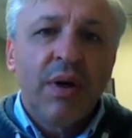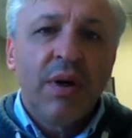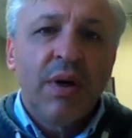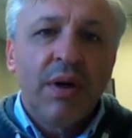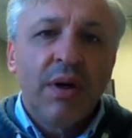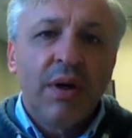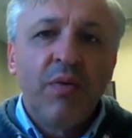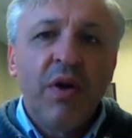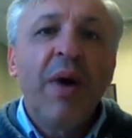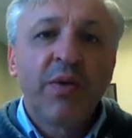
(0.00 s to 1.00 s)
will be of
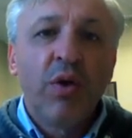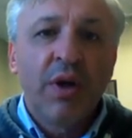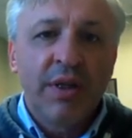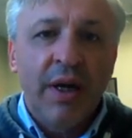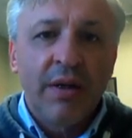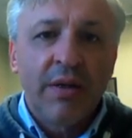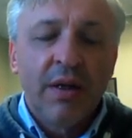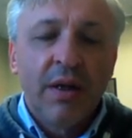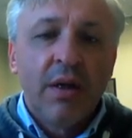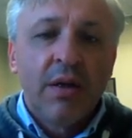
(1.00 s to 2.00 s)
a much smaller
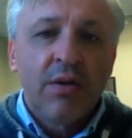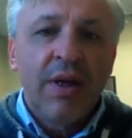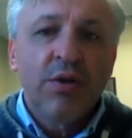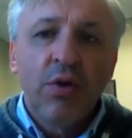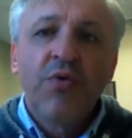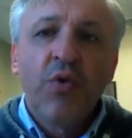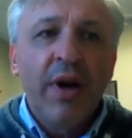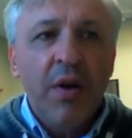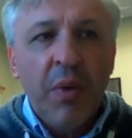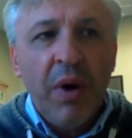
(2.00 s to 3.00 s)
size. Let's not
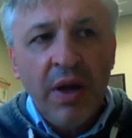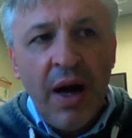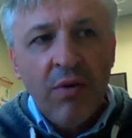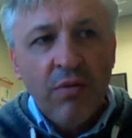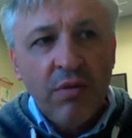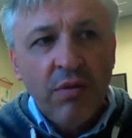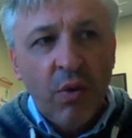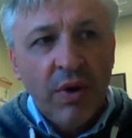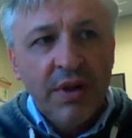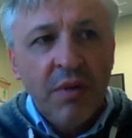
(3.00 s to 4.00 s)
worry about
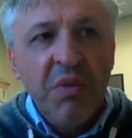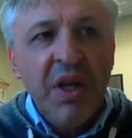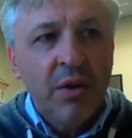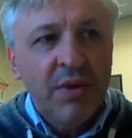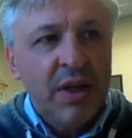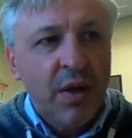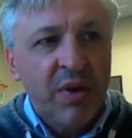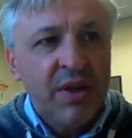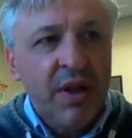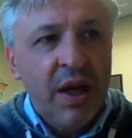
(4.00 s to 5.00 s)
what's the meaning of that
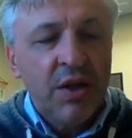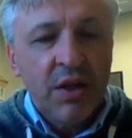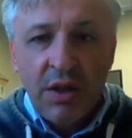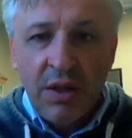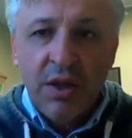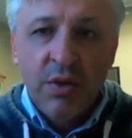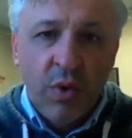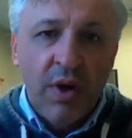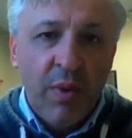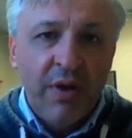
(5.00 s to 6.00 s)
representation. Let's just
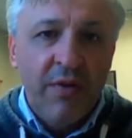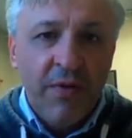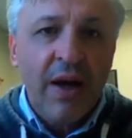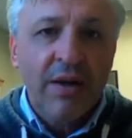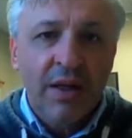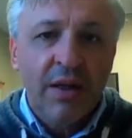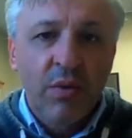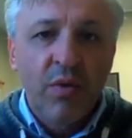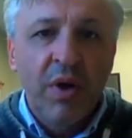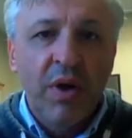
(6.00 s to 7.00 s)
worry about the fact that
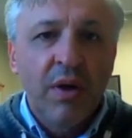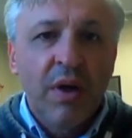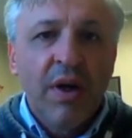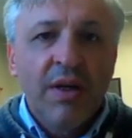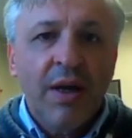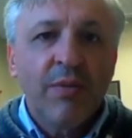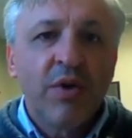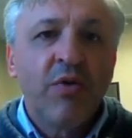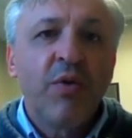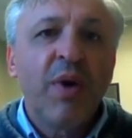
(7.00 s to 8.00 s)
it will be
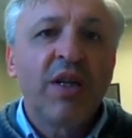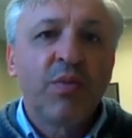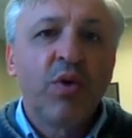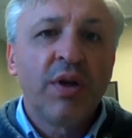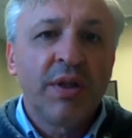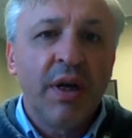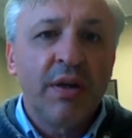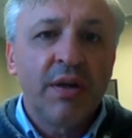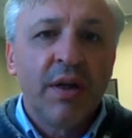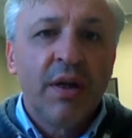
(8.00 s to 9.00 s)
something of a much smaller
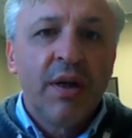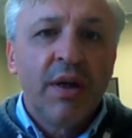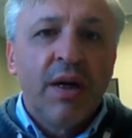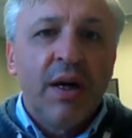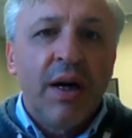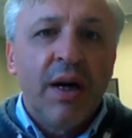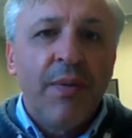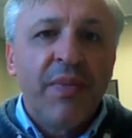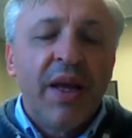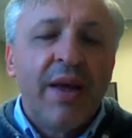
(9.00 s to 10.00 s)
size.
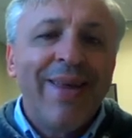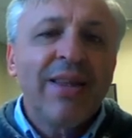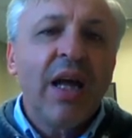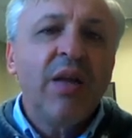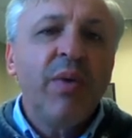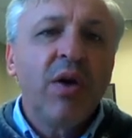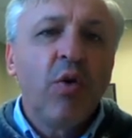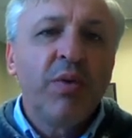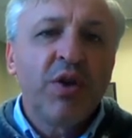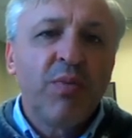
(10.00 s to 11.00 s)
That can be
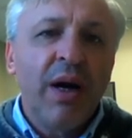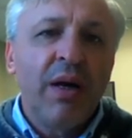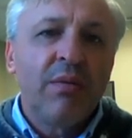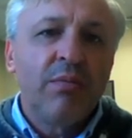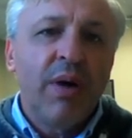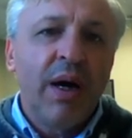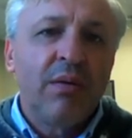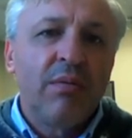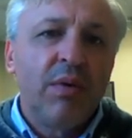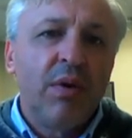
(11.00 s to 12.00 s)
accomplished by
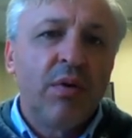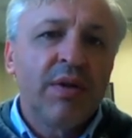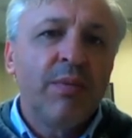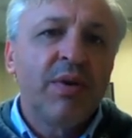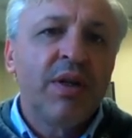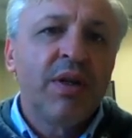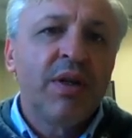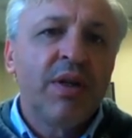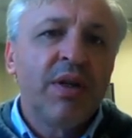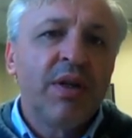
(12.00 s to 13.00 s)
something
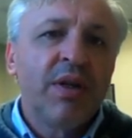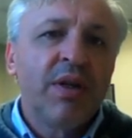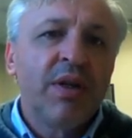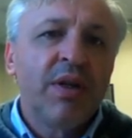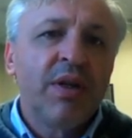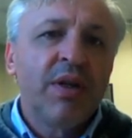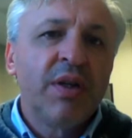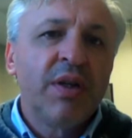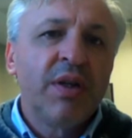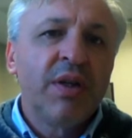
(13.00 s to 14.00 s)
similar to the linear
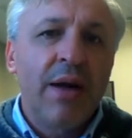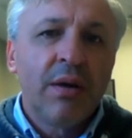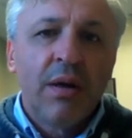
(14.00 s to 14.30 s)
layer,